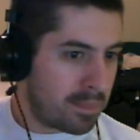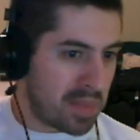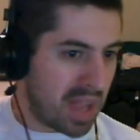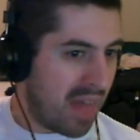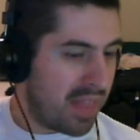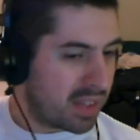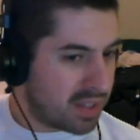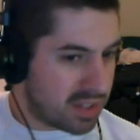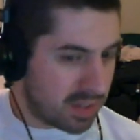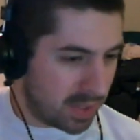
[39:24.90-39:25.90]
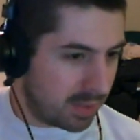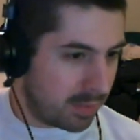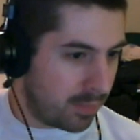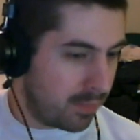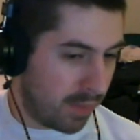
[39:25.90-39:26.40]
I think that there's something
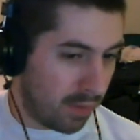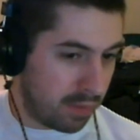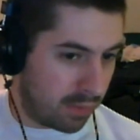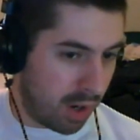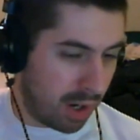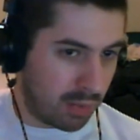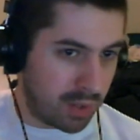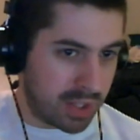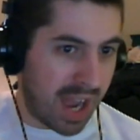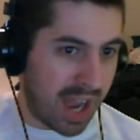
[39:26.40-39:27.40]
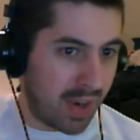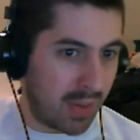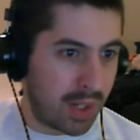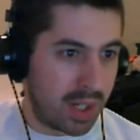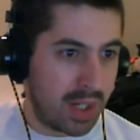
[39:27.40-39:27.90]
very wrong with
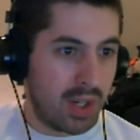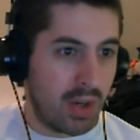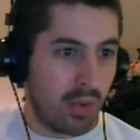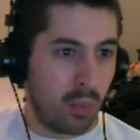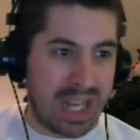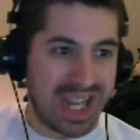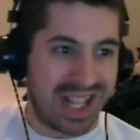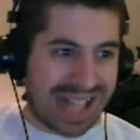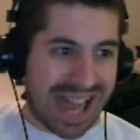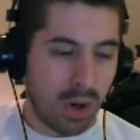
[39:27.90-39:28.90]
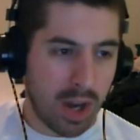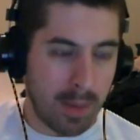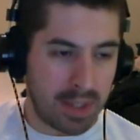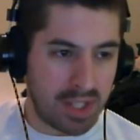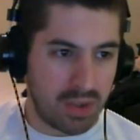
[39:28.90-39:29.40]
how we allow
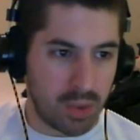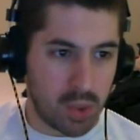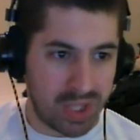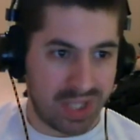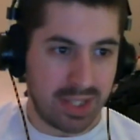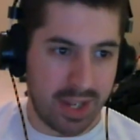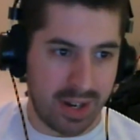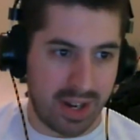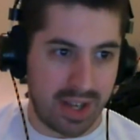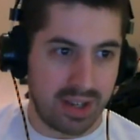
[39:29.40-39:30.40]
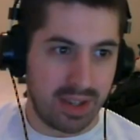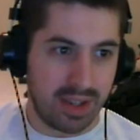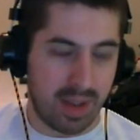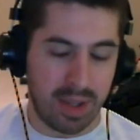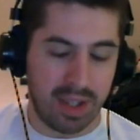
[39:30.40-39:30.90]
companies to treat the internet.
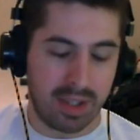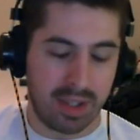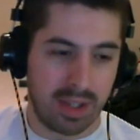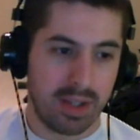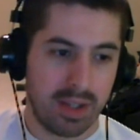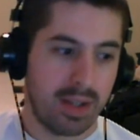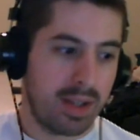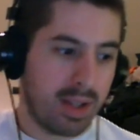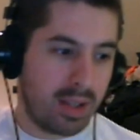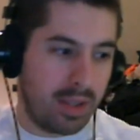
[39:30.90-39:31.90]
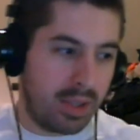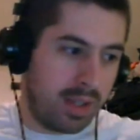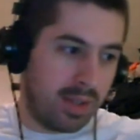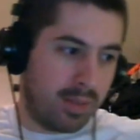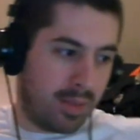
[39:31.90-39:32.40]
I mean,
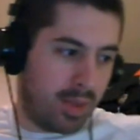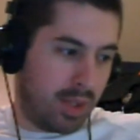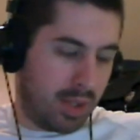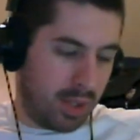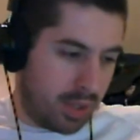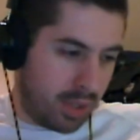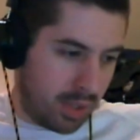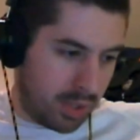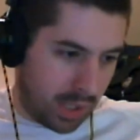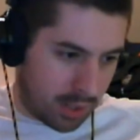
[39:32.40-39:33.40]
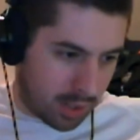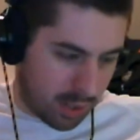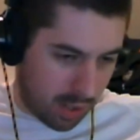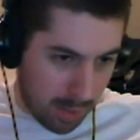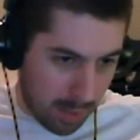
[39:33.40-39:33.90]
the
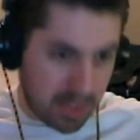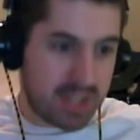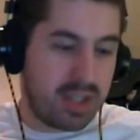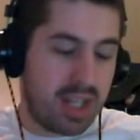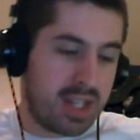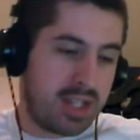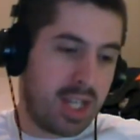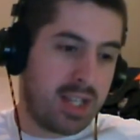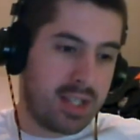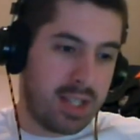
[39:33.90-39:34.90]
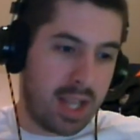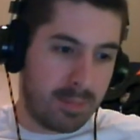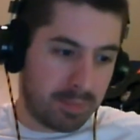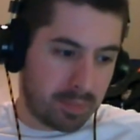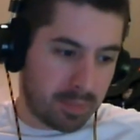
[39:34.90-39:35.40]
companies in the United States
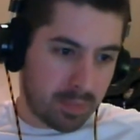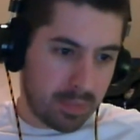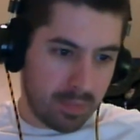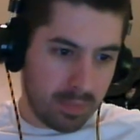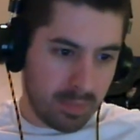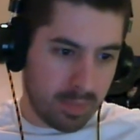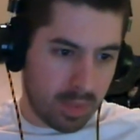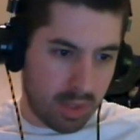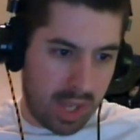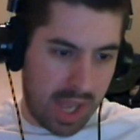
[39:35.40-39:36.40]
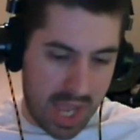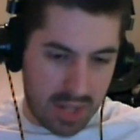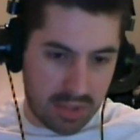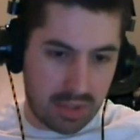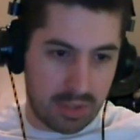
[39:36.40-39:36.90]
that
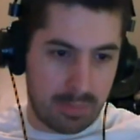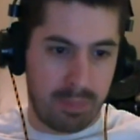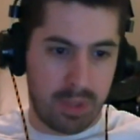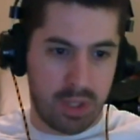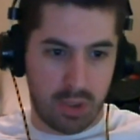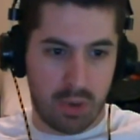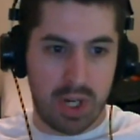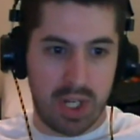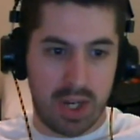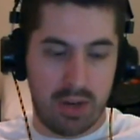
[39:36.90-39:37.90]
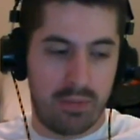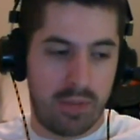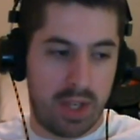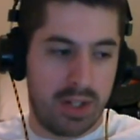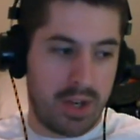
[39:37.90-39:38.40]
handle the majority of
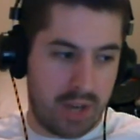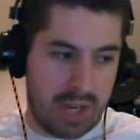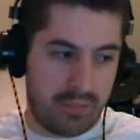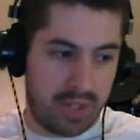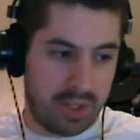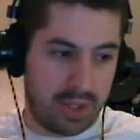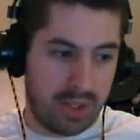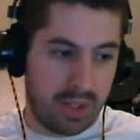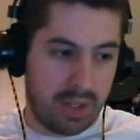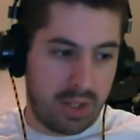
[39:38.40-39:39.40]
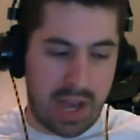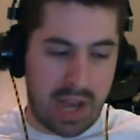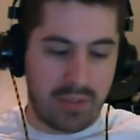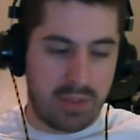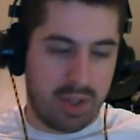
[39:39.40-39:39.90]
internet traffic
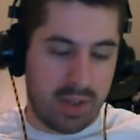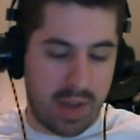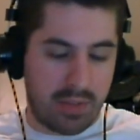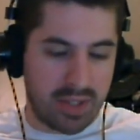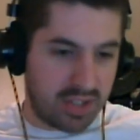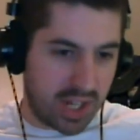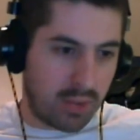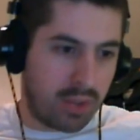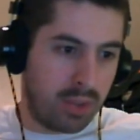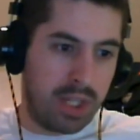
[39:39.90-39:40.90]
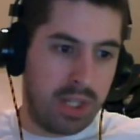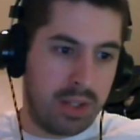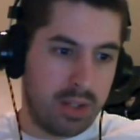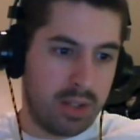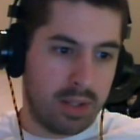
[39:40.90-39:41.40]
have a sacred
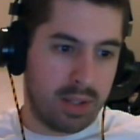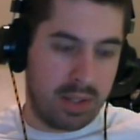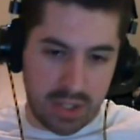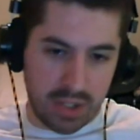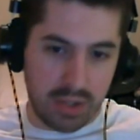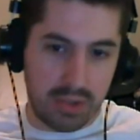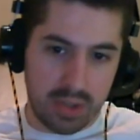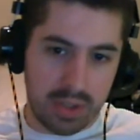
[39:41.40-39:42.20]
duty. They do.